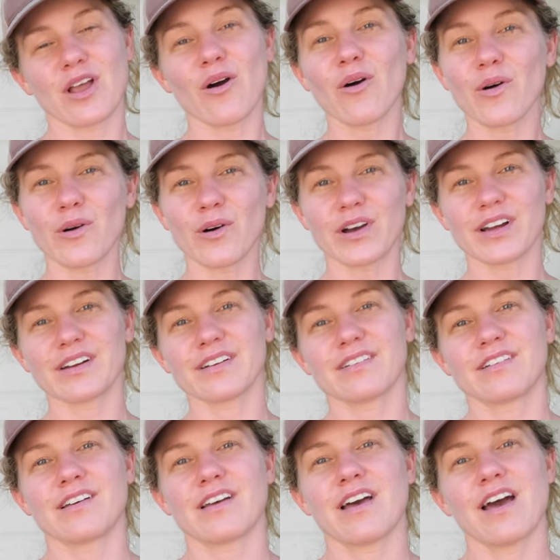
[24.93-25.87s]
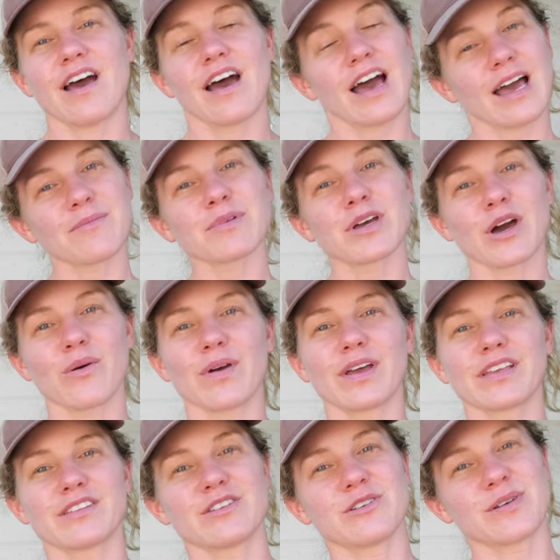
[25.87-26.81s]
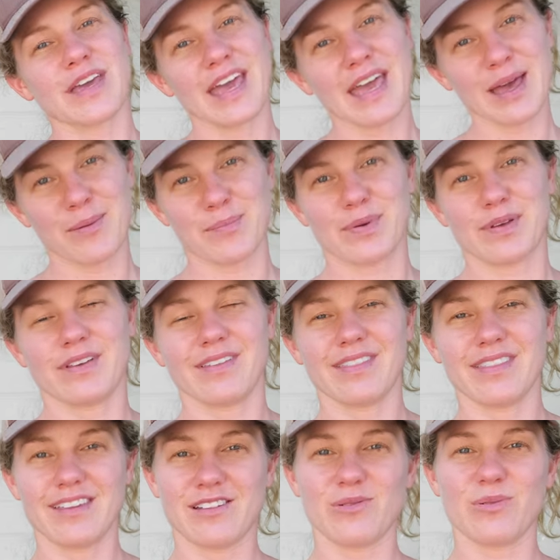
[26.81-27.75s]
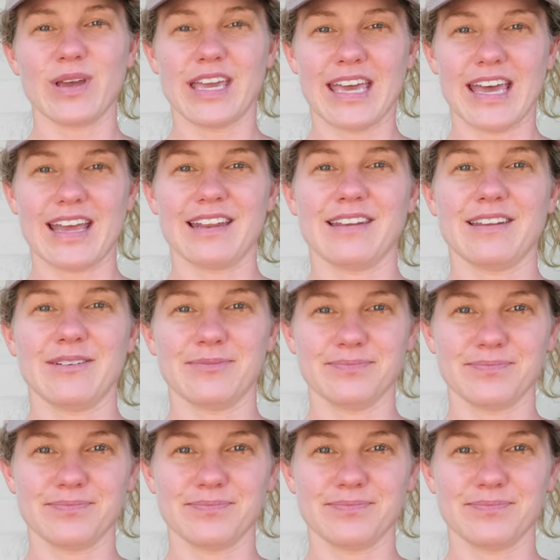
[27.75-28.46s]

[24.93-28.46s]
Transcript: Or, I'm going to camp this weekend.